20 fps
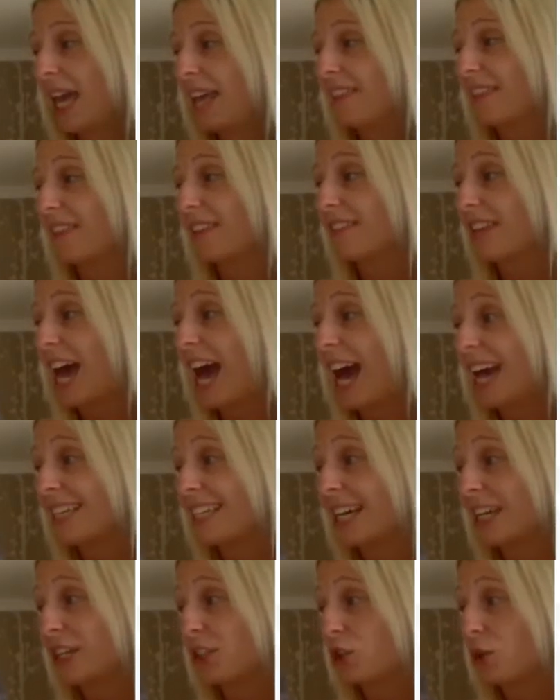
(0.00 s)
The tide
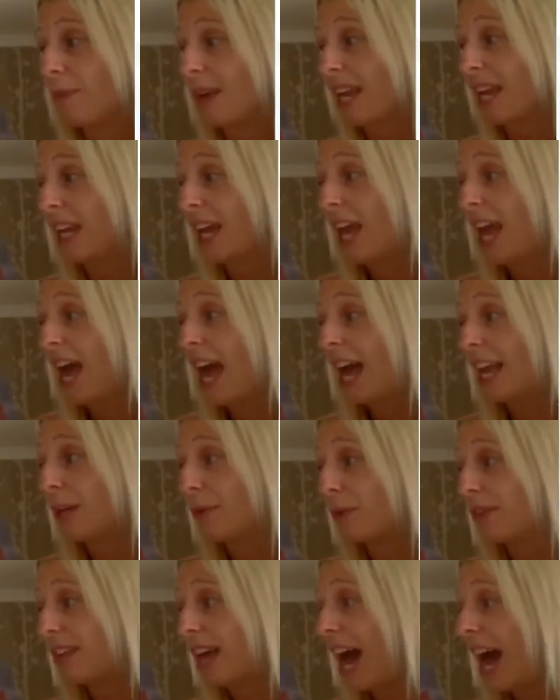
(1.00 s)
had come in, and it
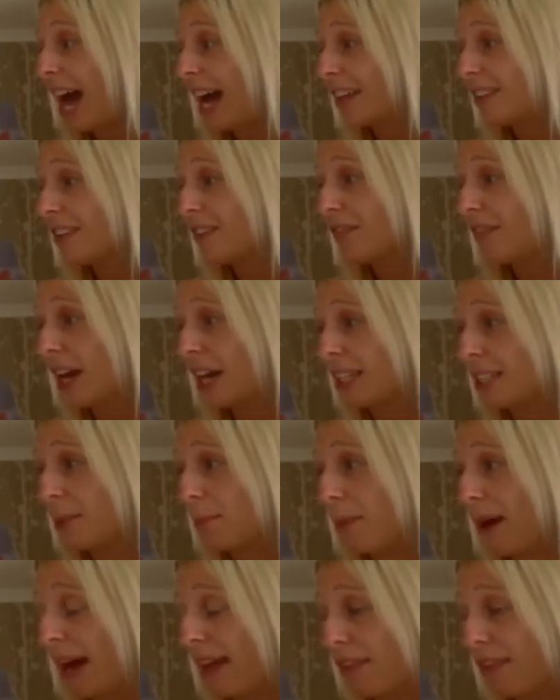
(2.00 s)
was hard to find a
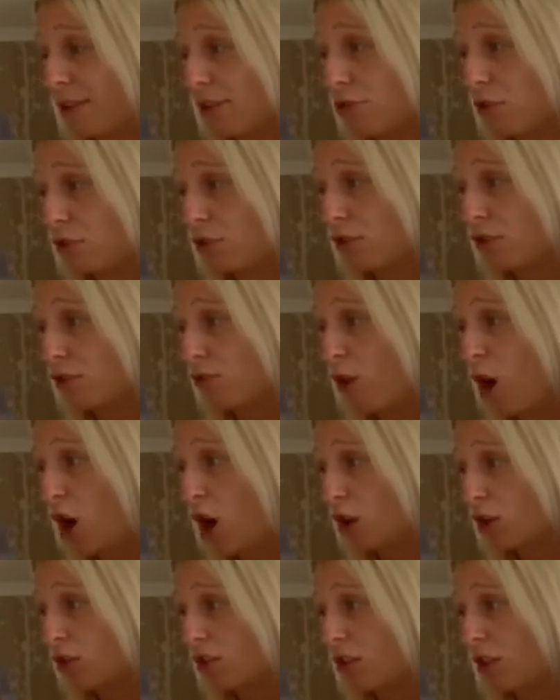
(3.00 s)
path across the
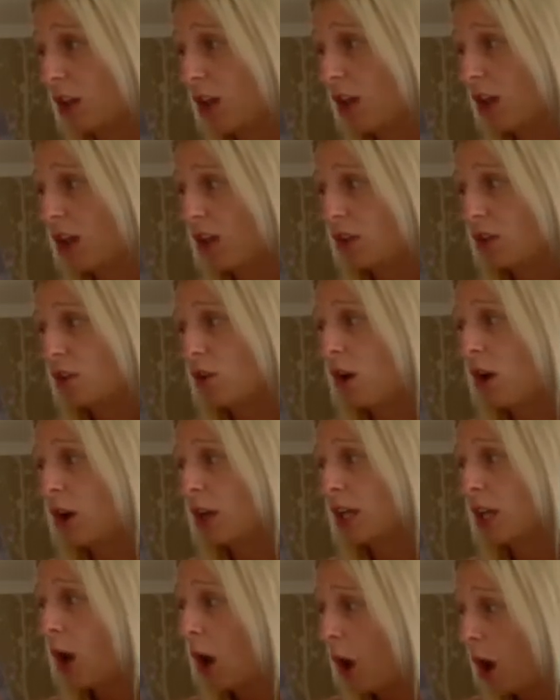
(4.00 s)
rocks.
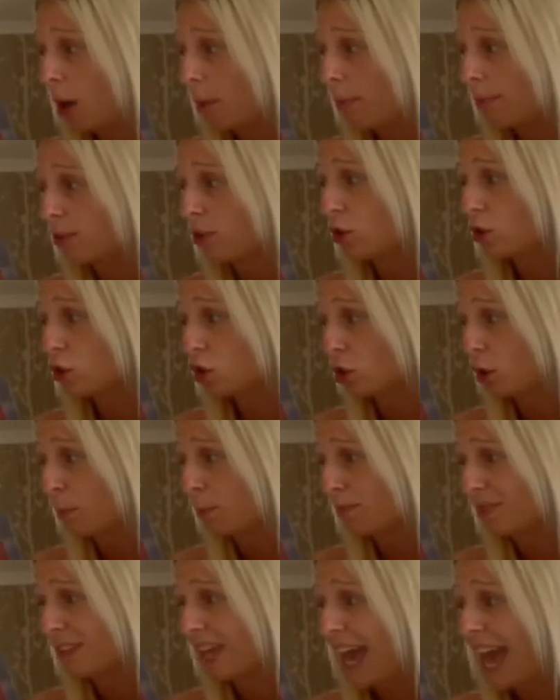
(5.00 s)
Noi hopped,
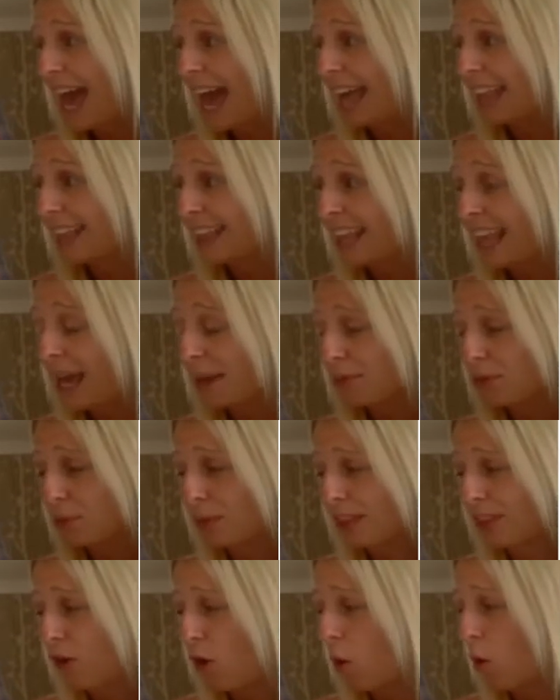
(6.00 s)
jumped, and leapt
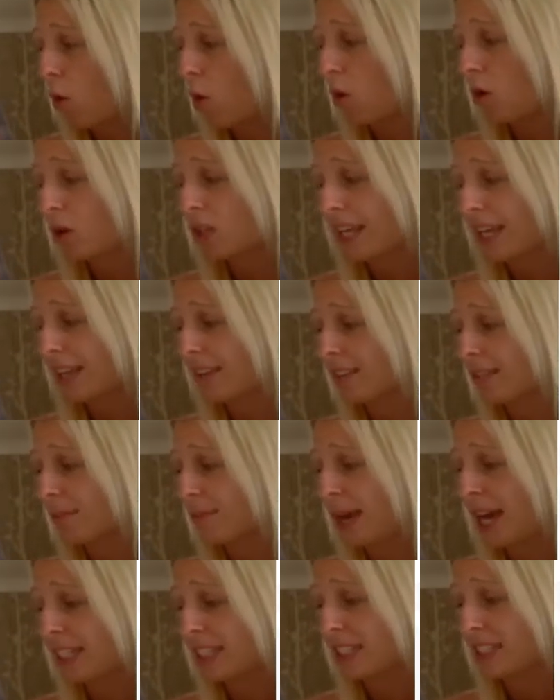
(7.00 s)
with all his
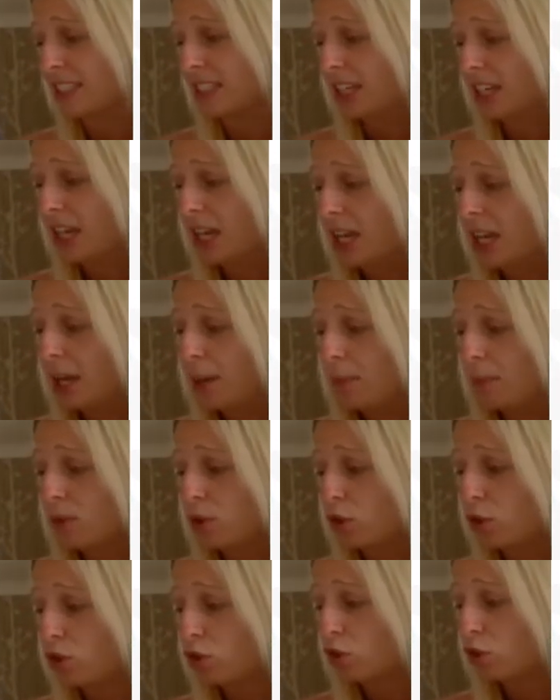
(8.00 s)
might, but
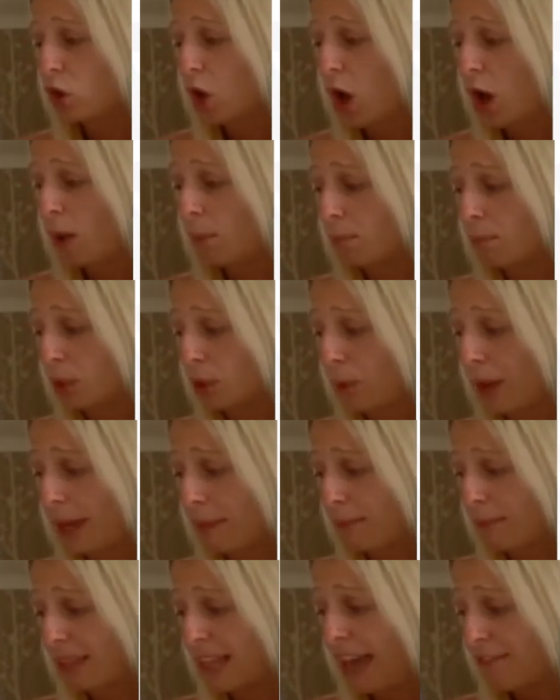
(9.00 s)
the storm blew
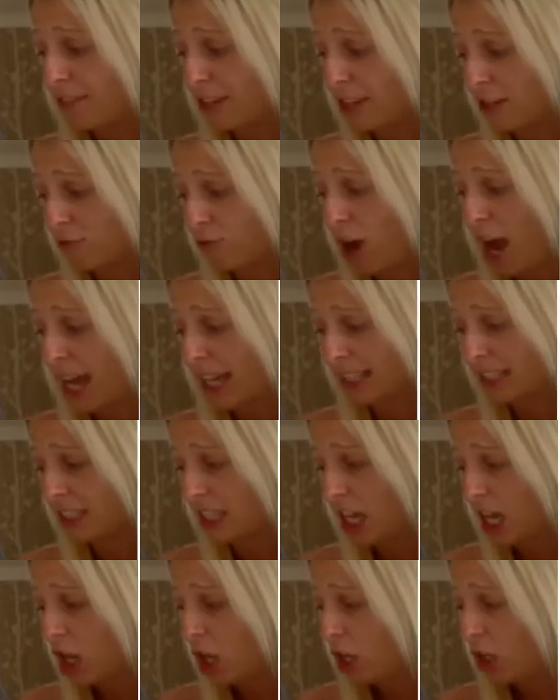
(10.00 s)
him left and right.
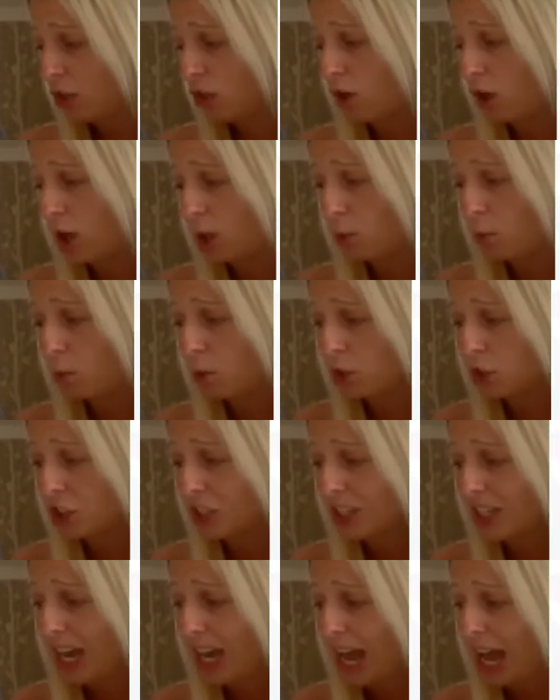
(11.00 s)
Noi
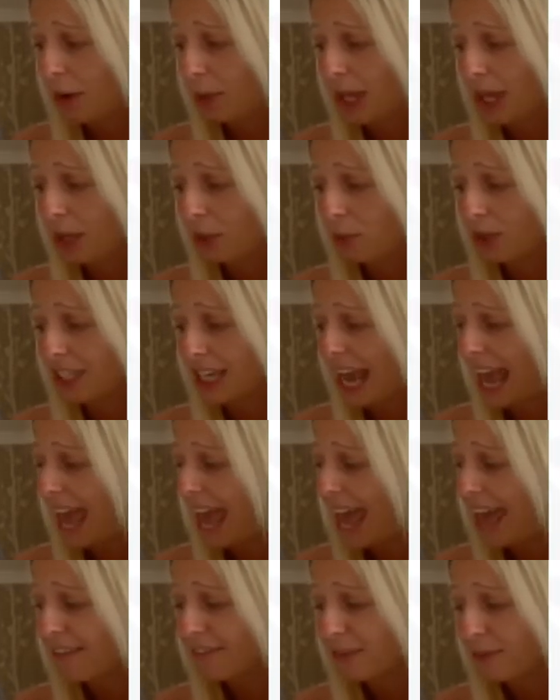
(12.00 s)
wondered how he would
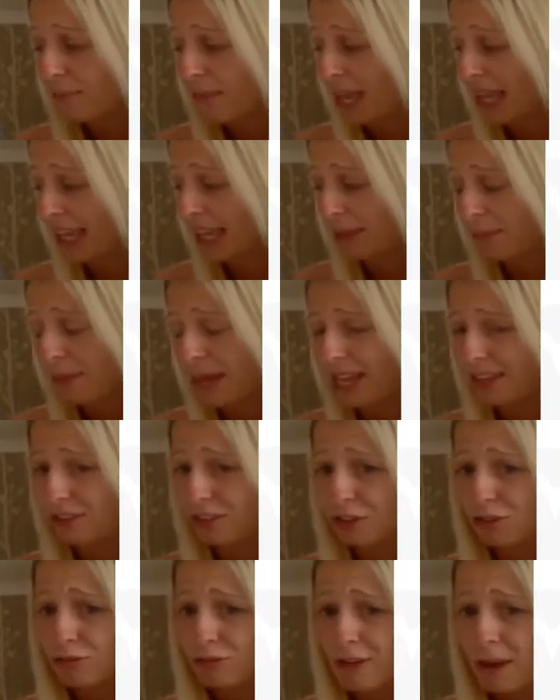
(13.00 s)
ever make it back
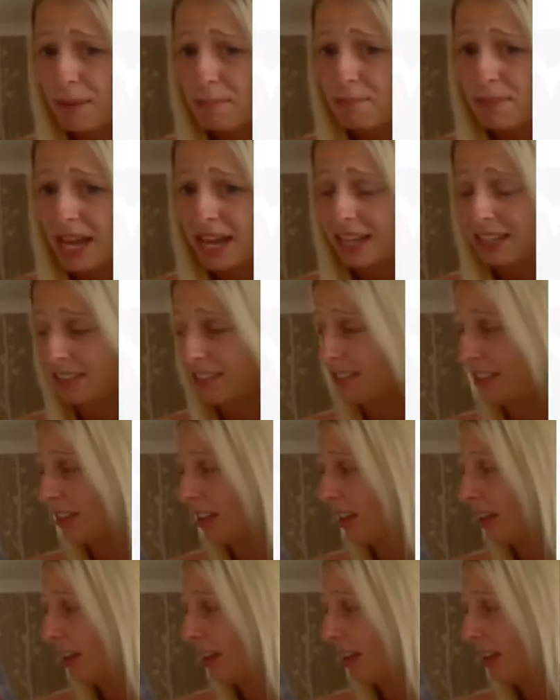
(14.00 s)
to Grandma's.